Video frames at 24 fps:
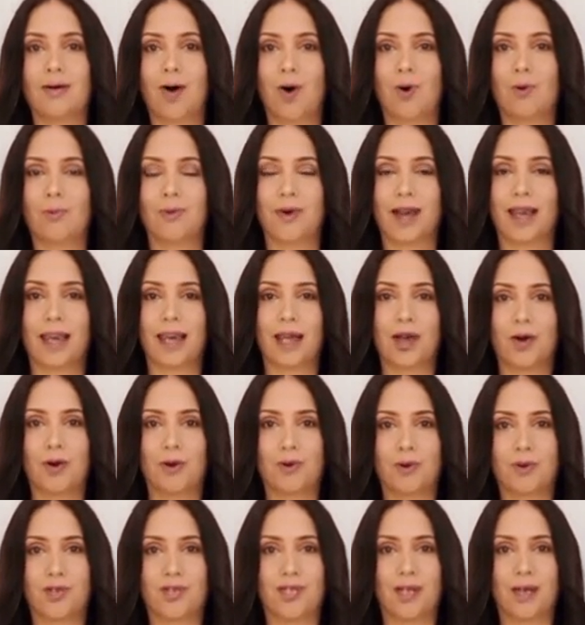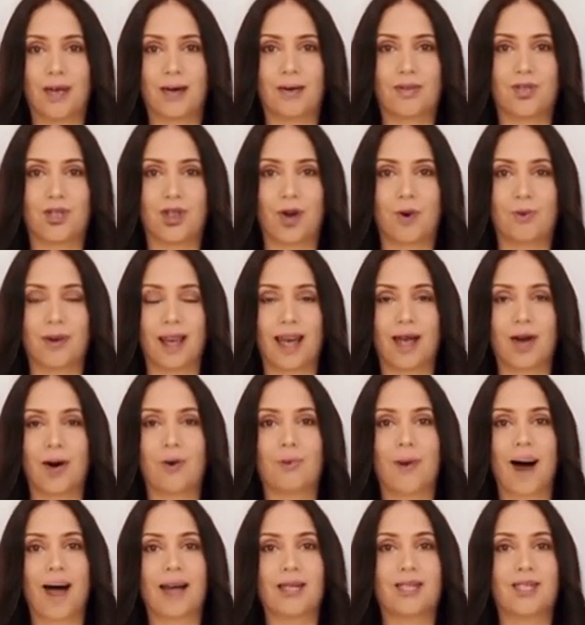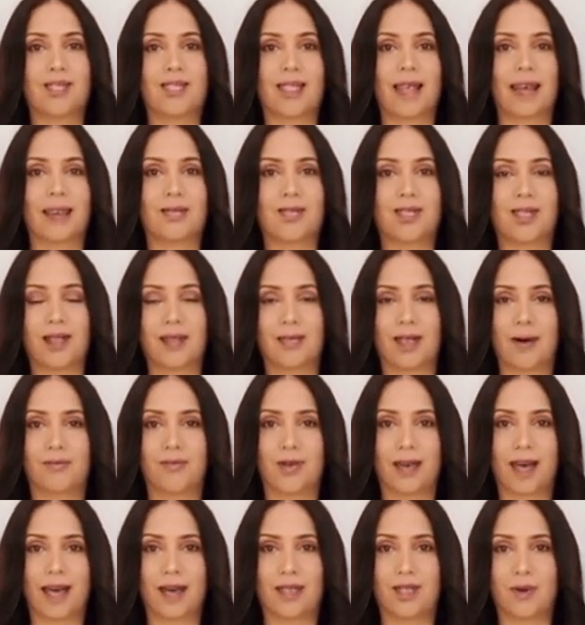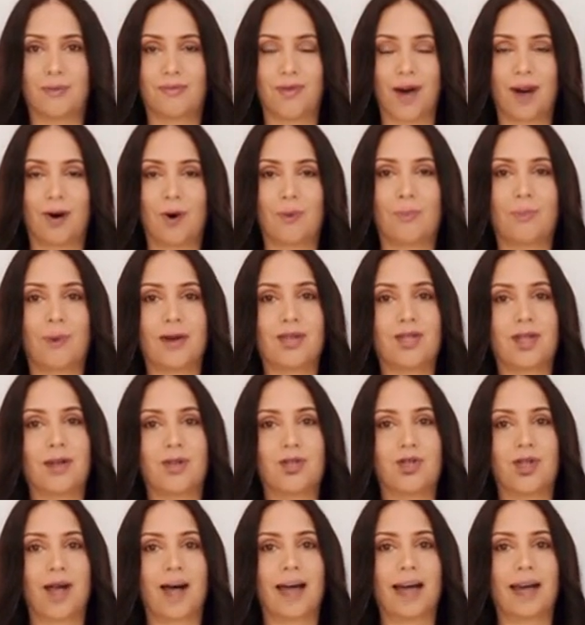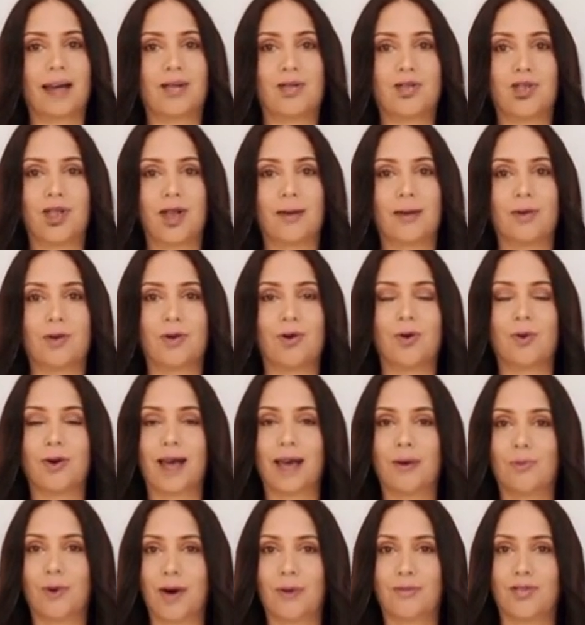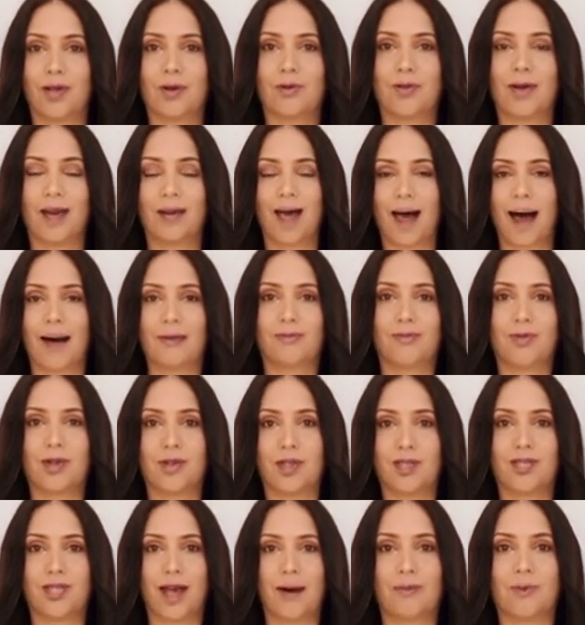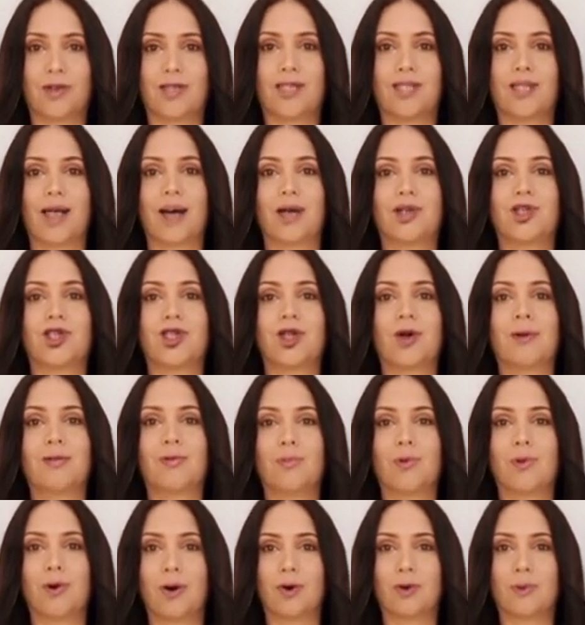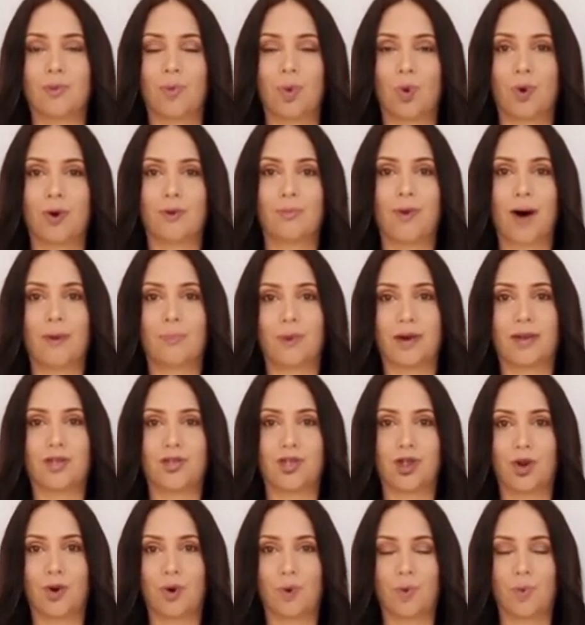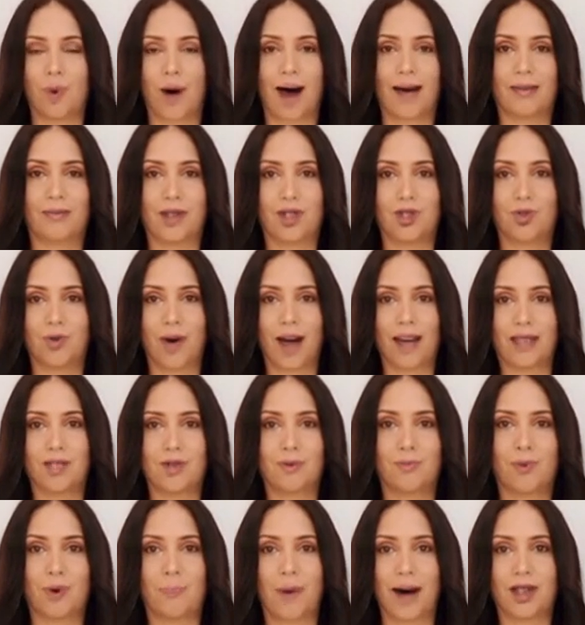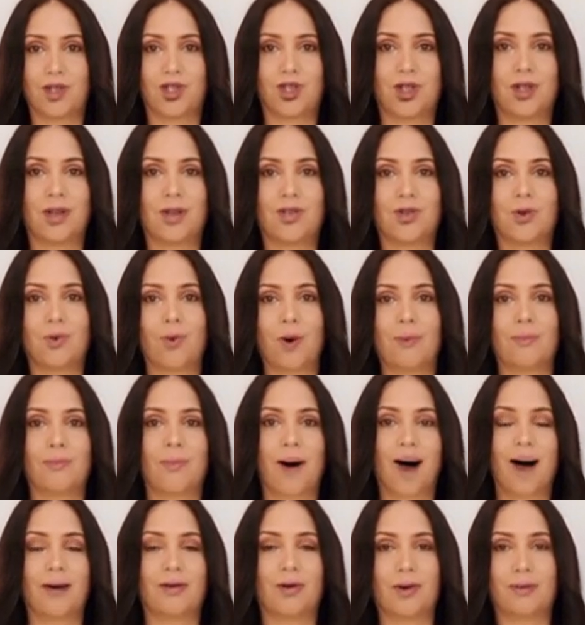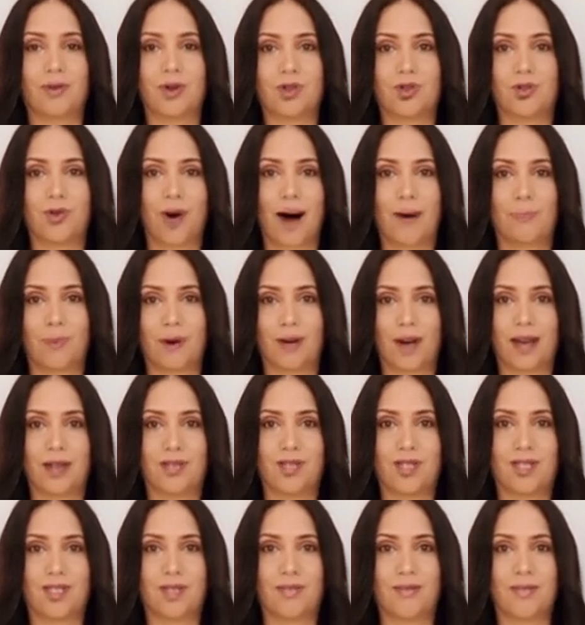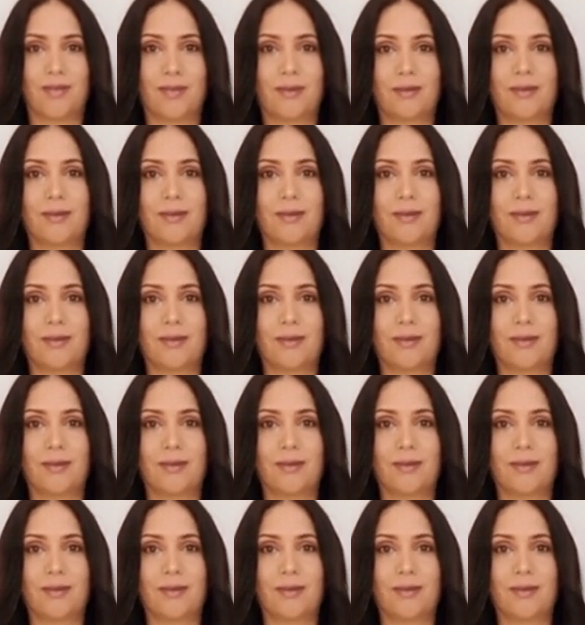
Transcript: Over the years Tokyo has seen significant development and change, including rebuilding after the devastation of World War II and the transformation into a modern metropolis.